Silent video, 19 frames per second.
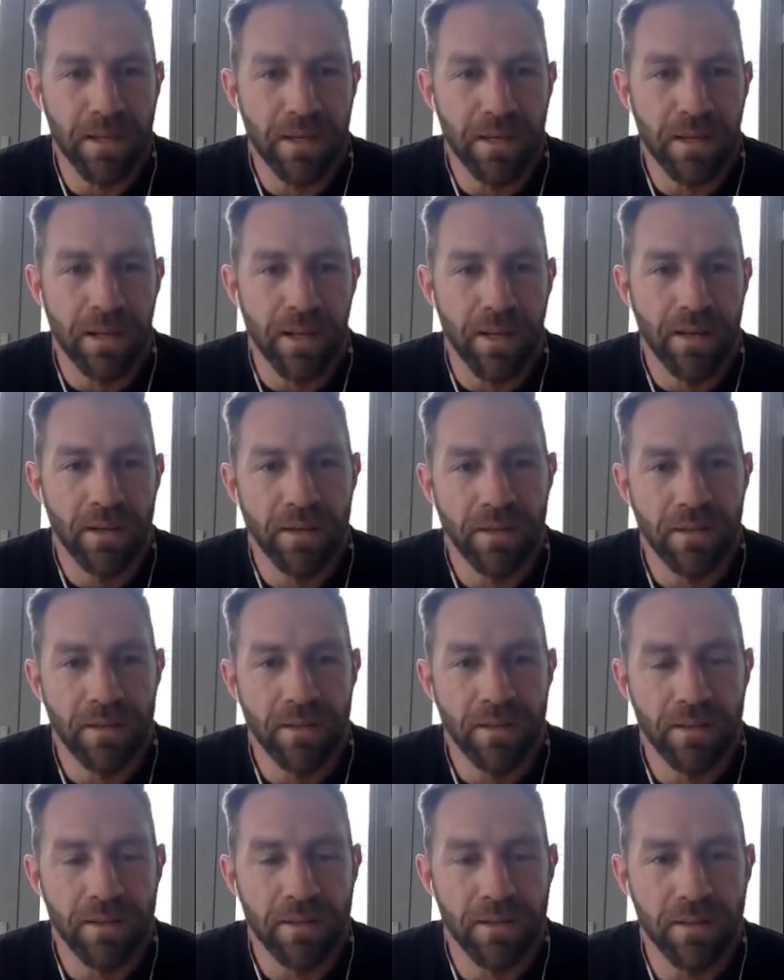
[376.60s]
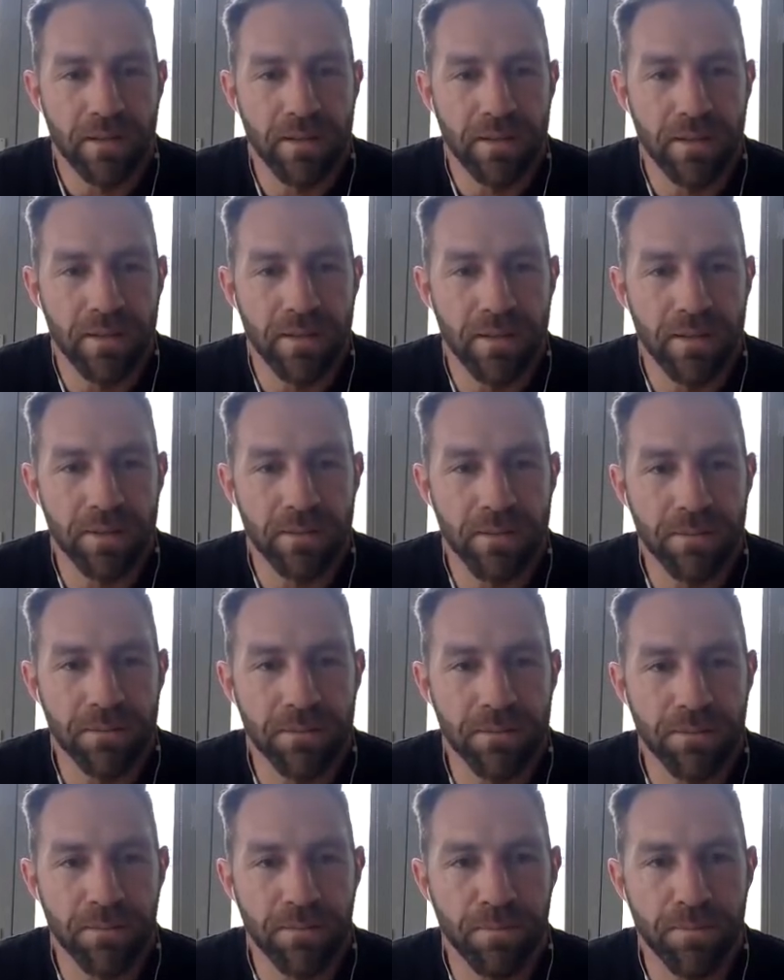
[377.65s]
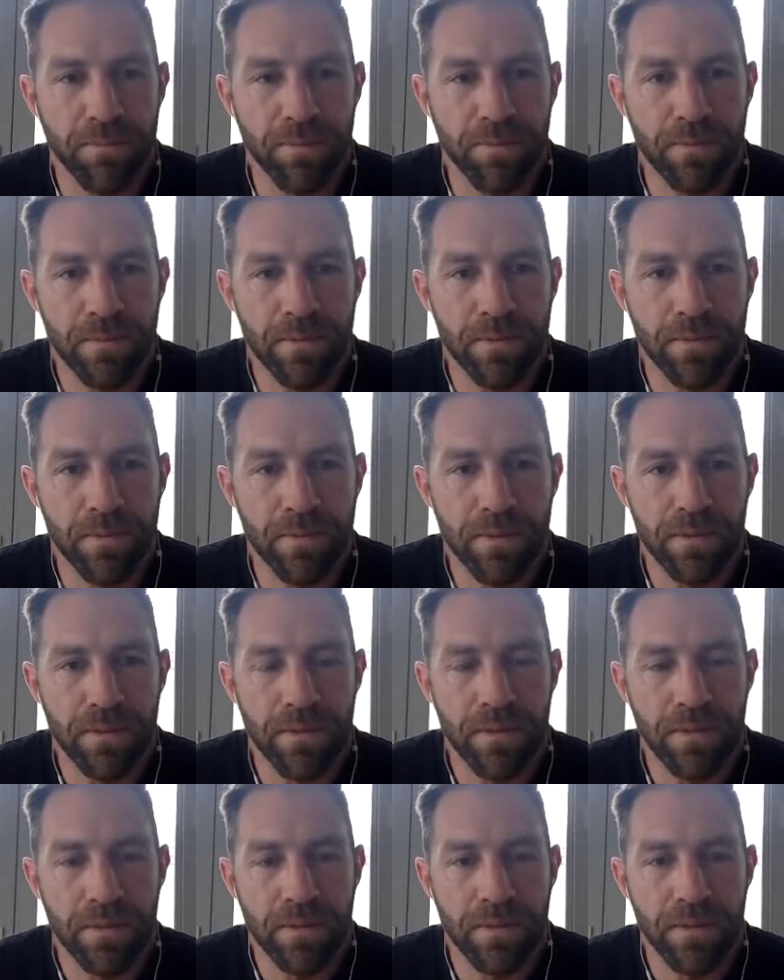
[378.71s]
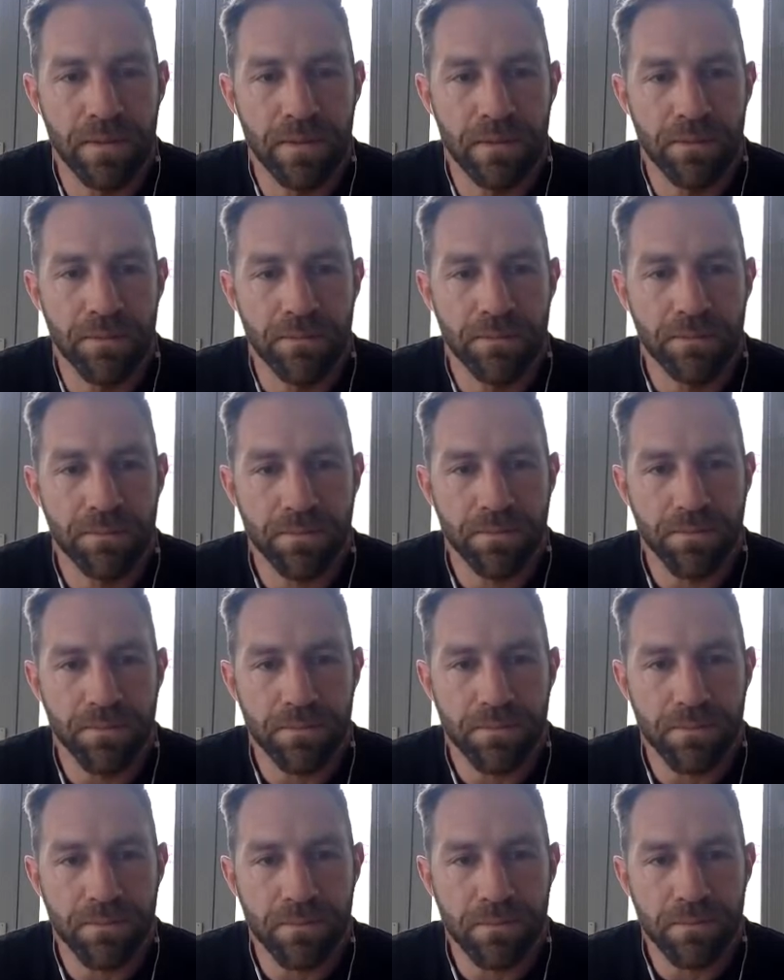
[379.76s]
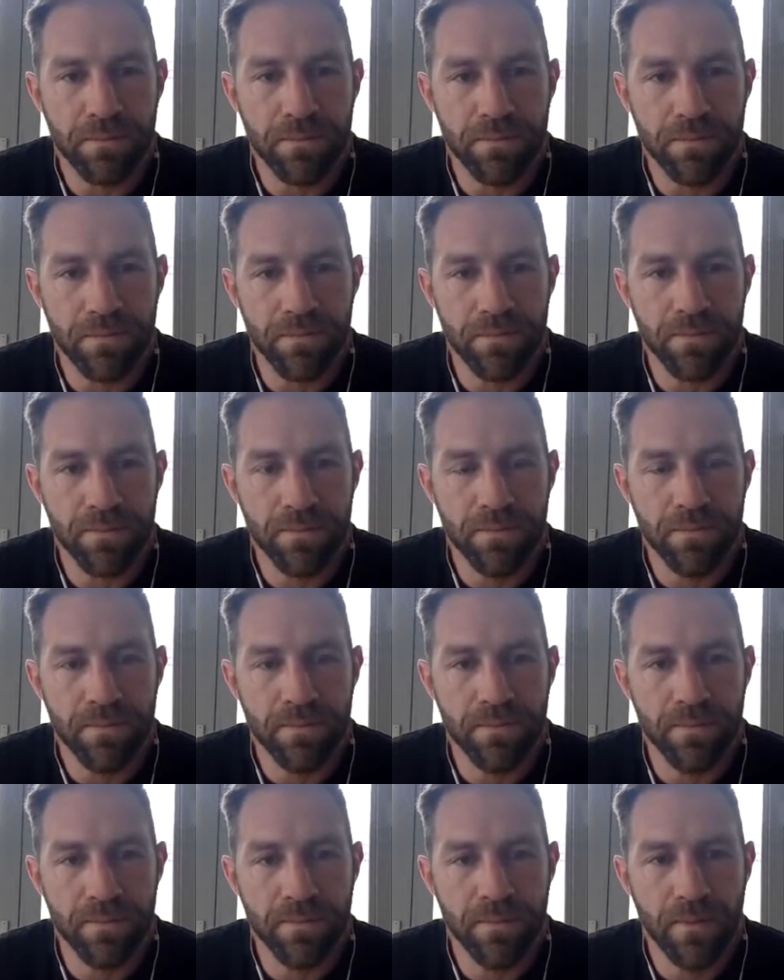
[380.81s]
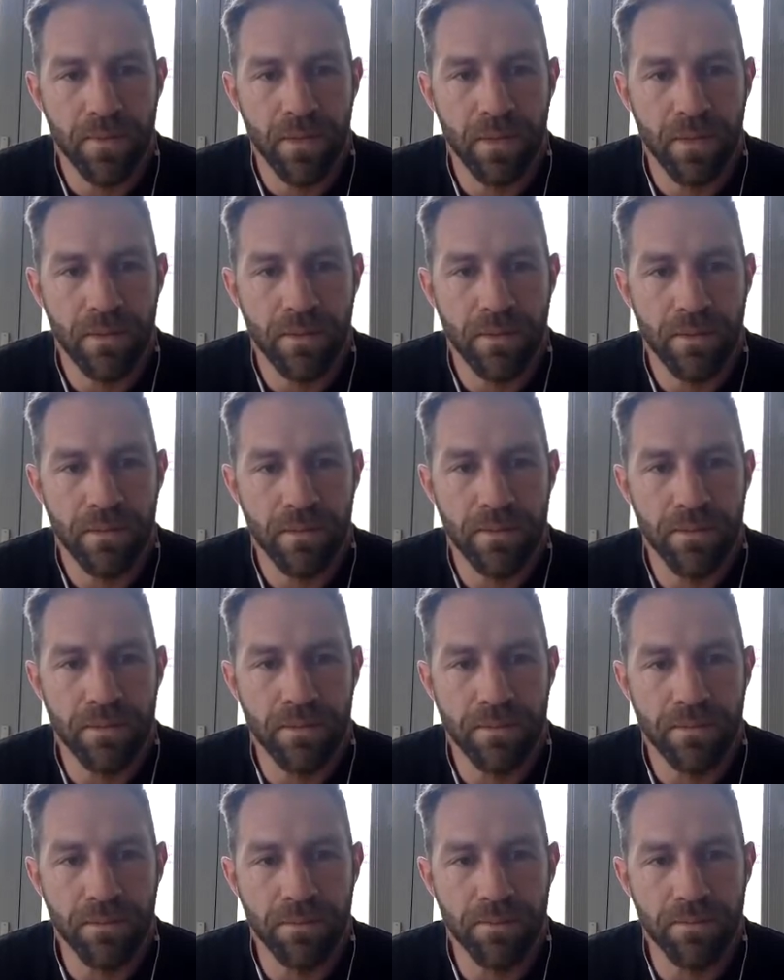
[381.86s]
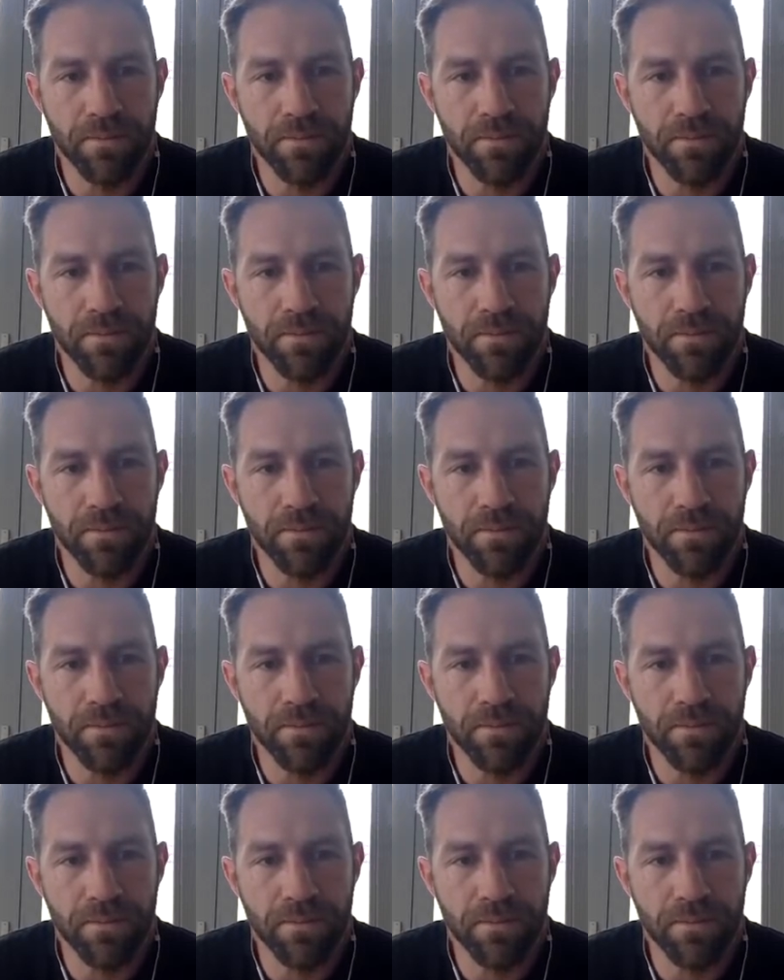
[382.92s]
This person isn't speaking.